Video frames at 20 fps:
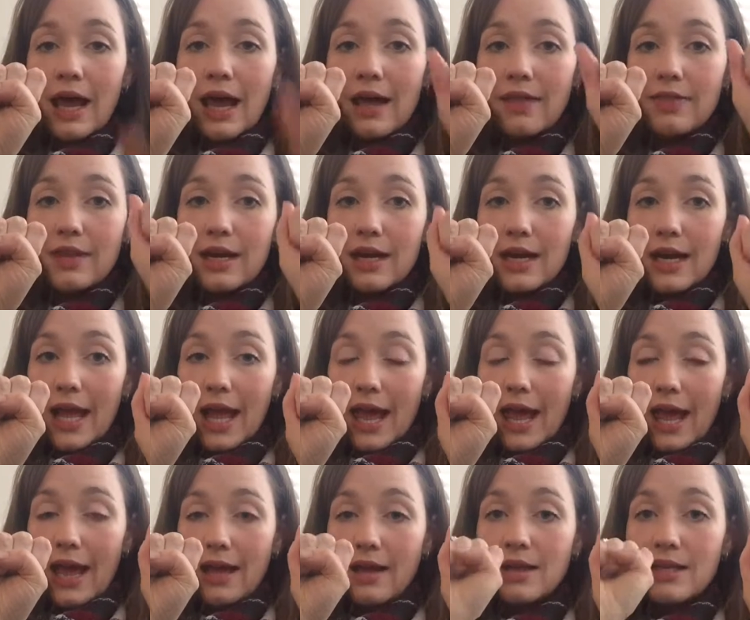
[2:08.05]
and then an
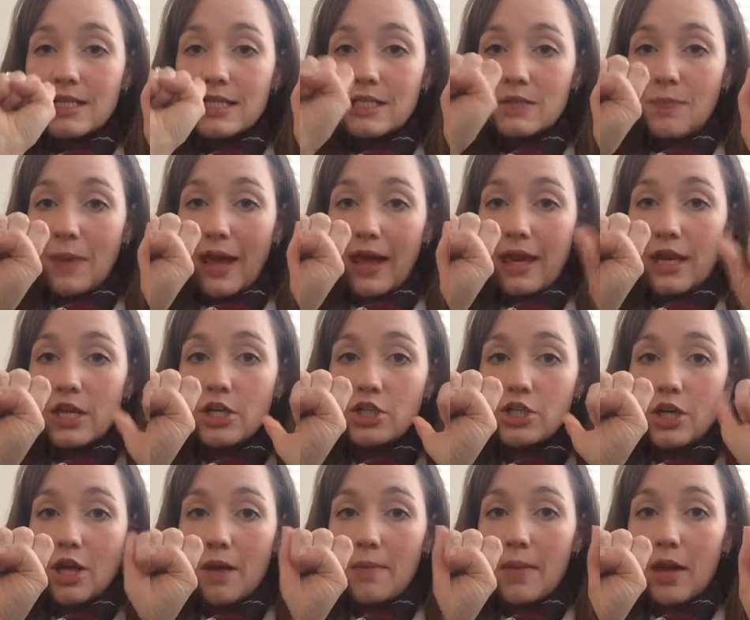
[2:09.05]
A,
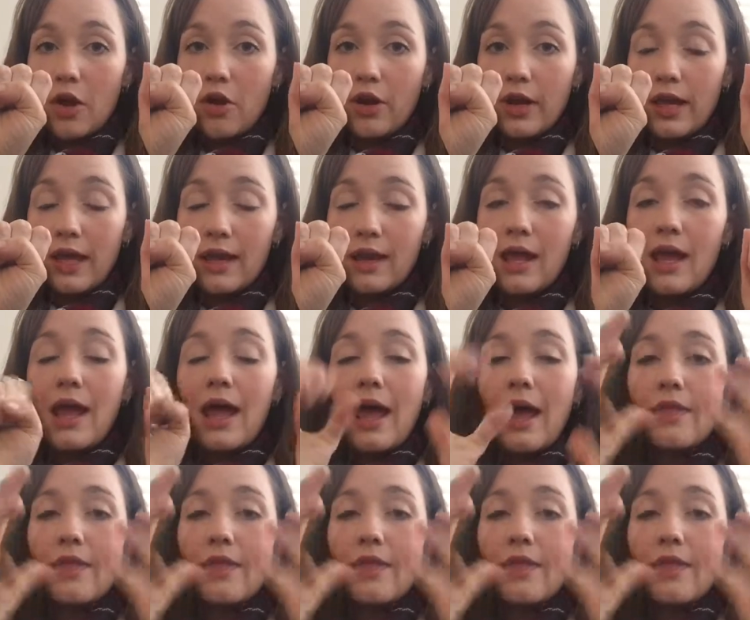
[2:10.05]
Spanish-American,